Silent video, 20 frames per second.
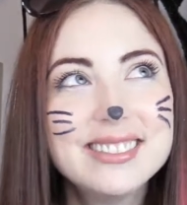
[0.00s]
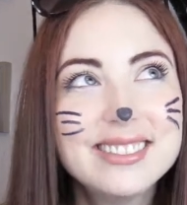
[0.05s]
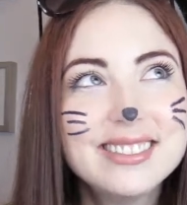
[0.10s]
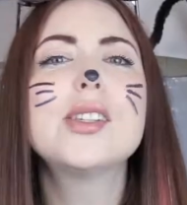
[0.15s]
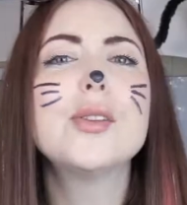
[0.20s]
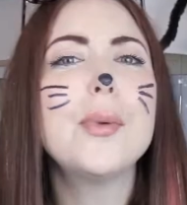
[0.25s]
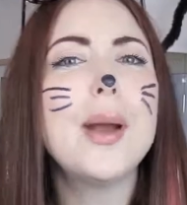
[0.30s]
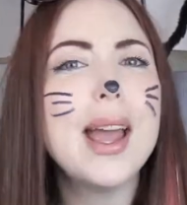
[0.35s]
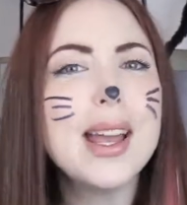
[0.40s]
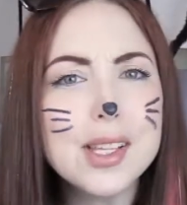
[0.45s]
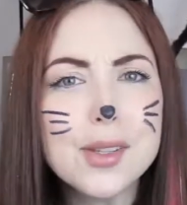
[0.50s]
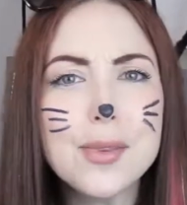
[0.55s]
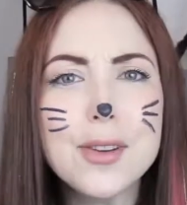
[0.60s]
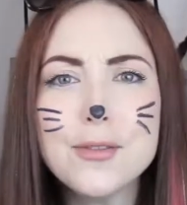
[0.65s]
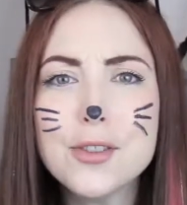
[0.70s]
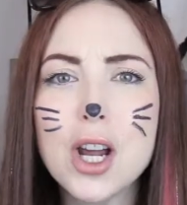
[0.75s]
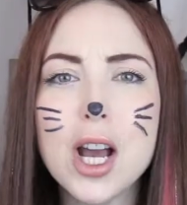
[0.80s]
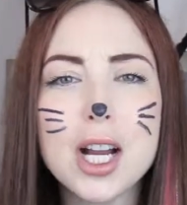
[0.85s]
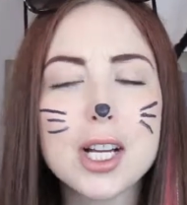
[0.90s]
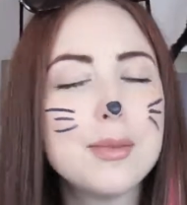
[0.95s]
So as
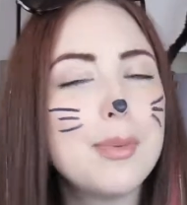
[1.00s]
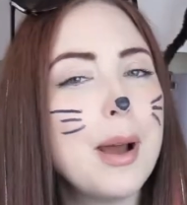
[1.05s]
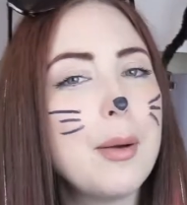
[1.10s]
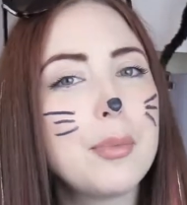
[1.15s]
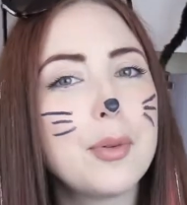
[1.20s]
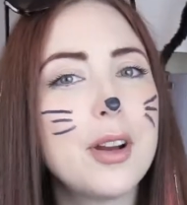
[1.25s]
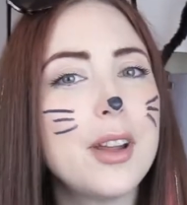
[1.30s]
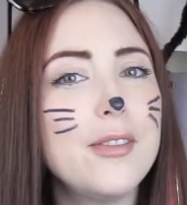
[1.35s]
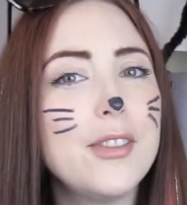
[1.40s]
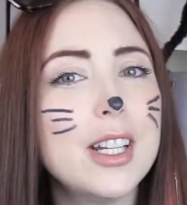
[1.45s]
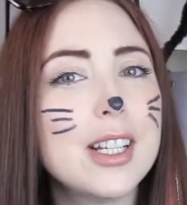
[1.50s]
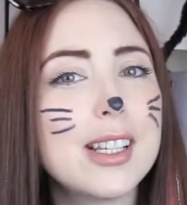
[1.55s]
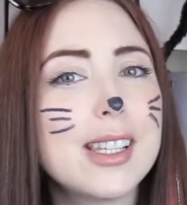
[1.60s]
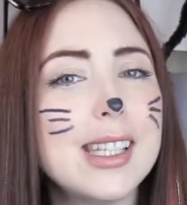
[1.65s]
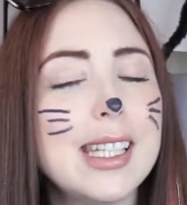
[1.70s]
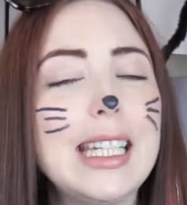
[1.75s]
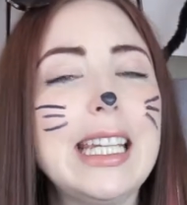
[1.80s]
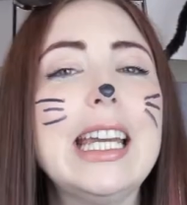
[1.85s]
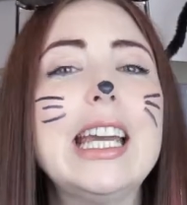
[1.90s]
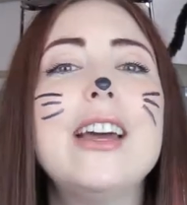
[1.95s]
we've talked about
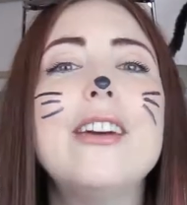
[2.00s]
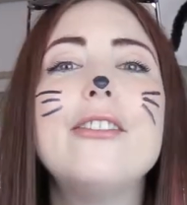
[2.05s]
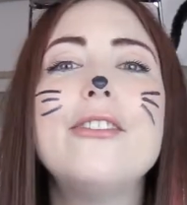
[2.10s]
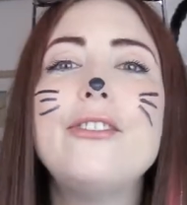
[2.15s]
previously,